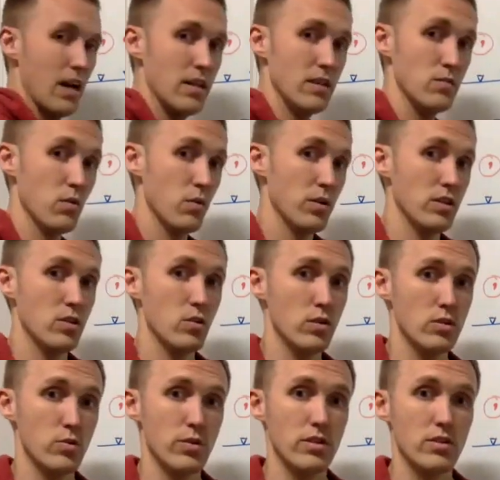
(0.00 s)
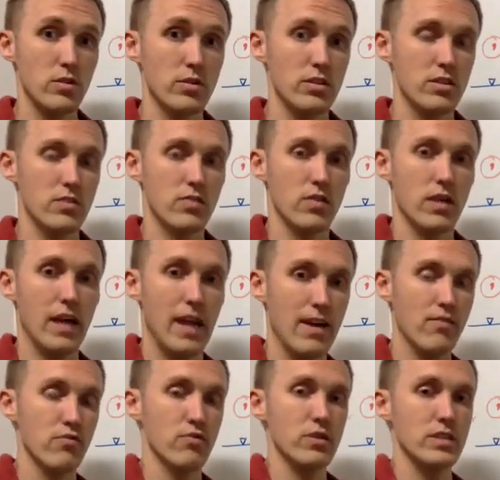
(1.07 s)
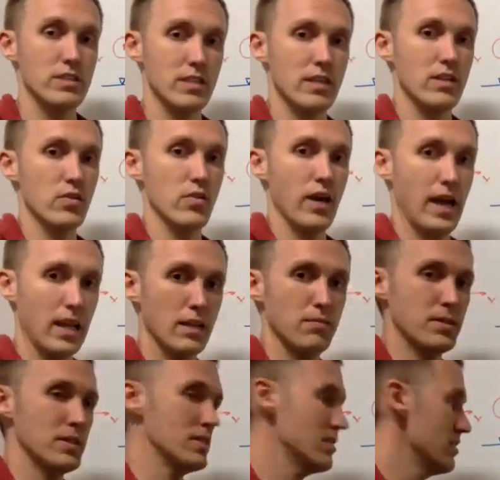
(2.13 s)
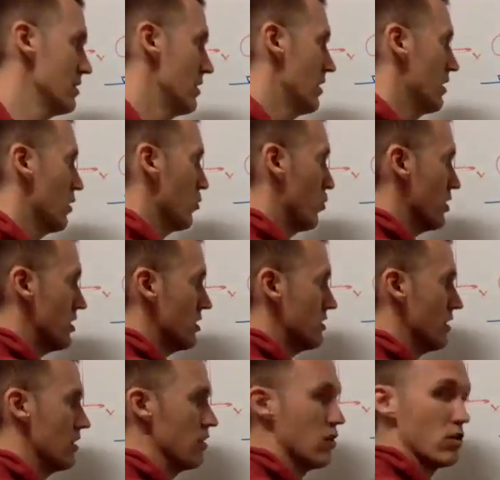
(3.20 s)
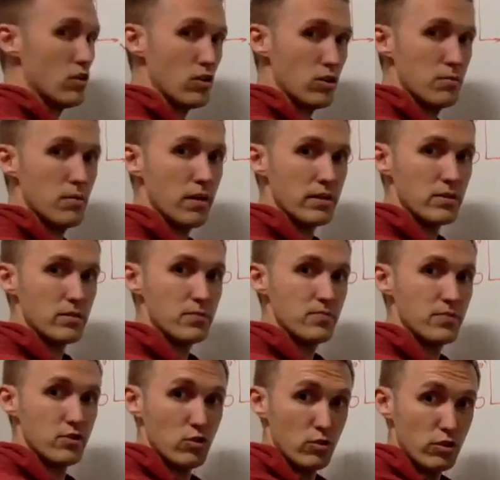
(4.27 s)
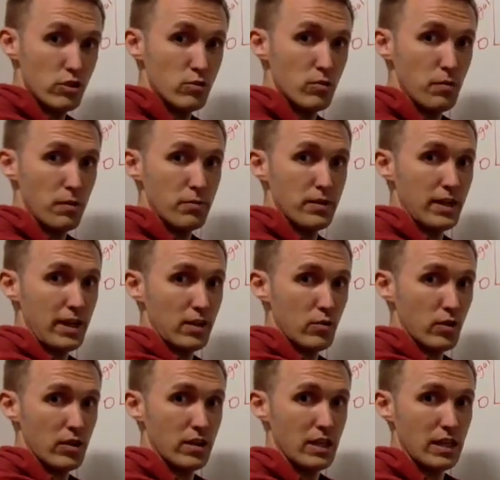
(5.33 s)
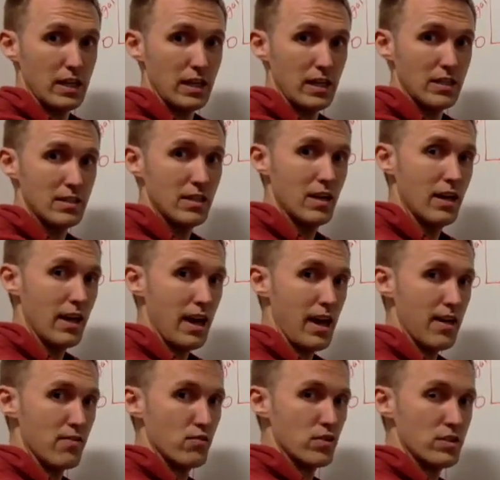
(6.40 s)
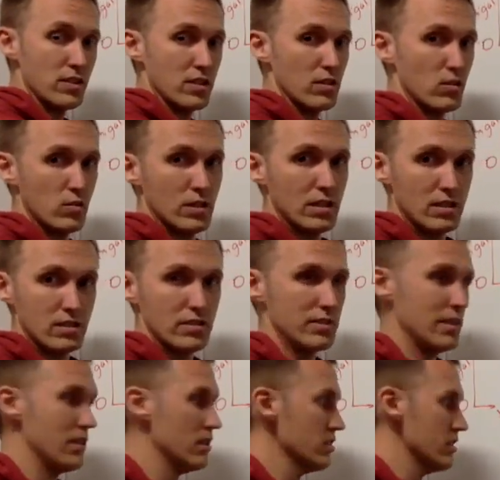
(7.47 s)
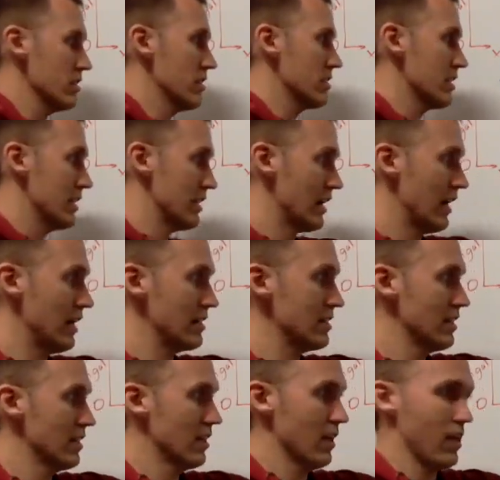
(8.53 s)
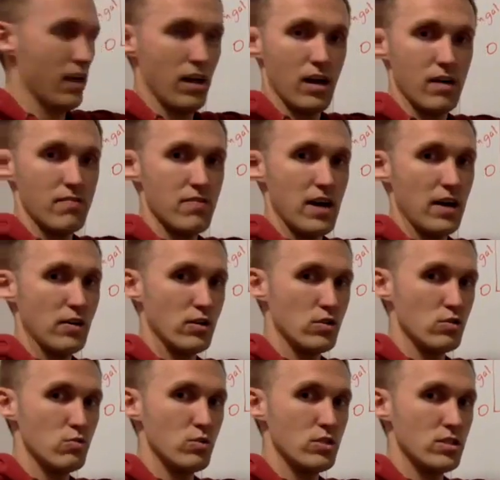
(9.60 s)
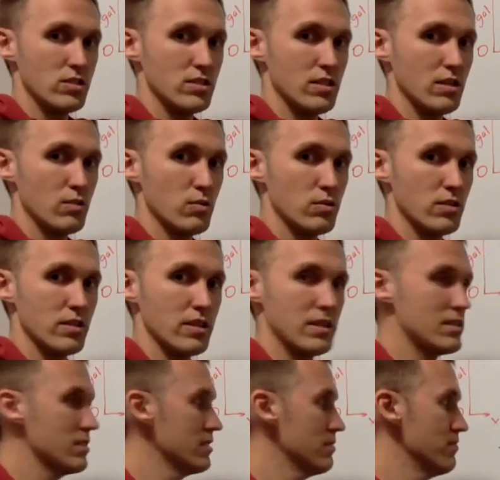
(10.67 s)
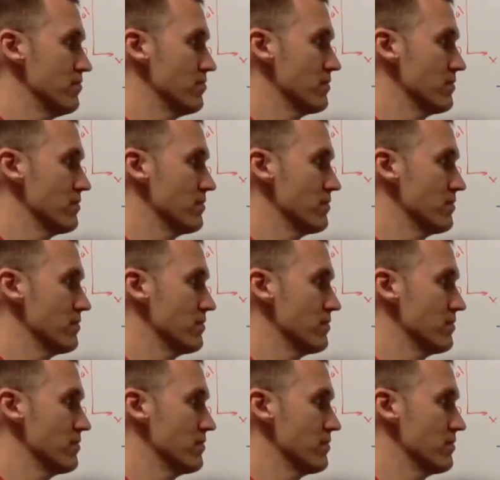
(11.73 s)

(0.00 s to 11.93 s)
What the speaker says: And then what we do is we do this for every single element which is in our Earth model. So you remember that grid that I had? Every single one of those cells is going to get a value which is equal to this.